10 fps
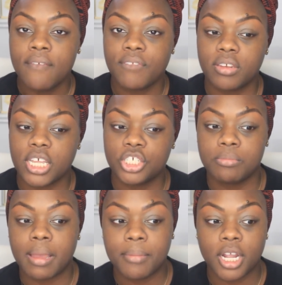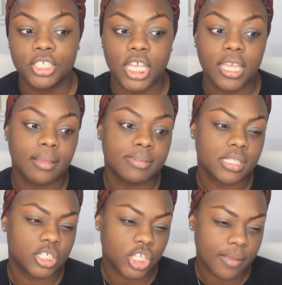foundation by Marc Jacobs,
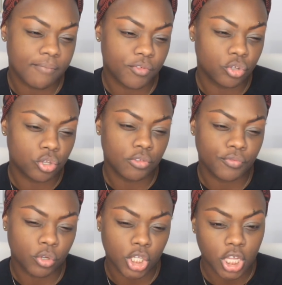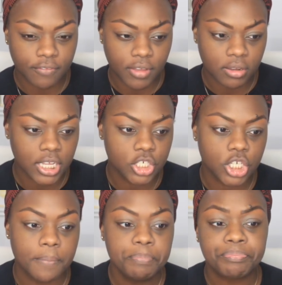the Shameful Youthful Look
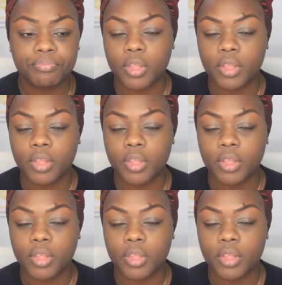foundation.